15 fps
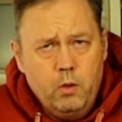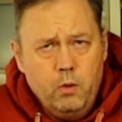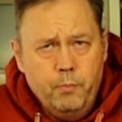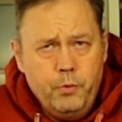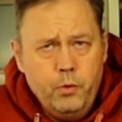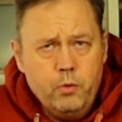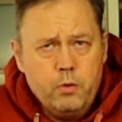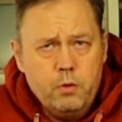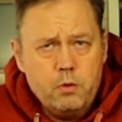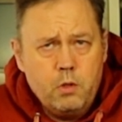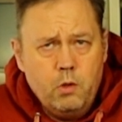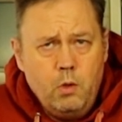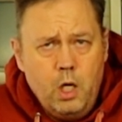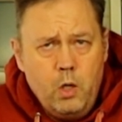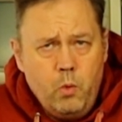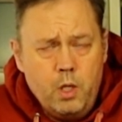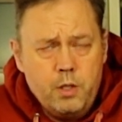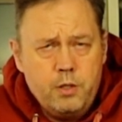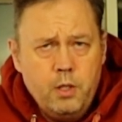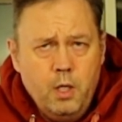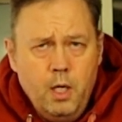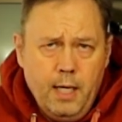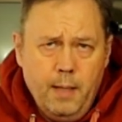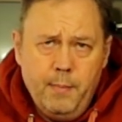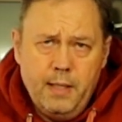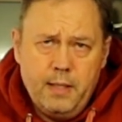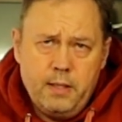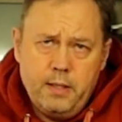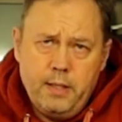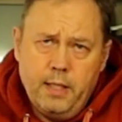computer, so I was a
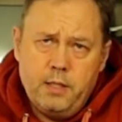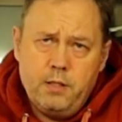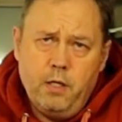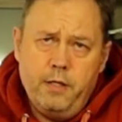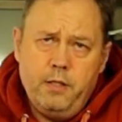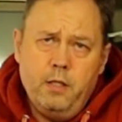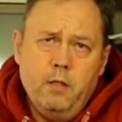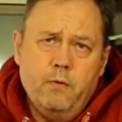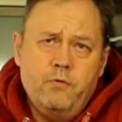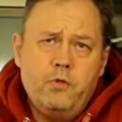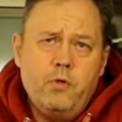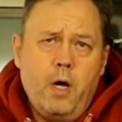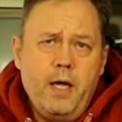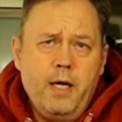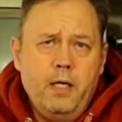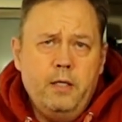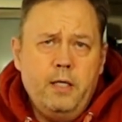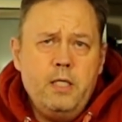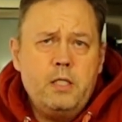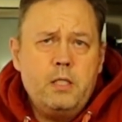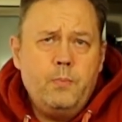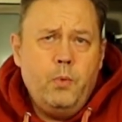bit excited of trying this,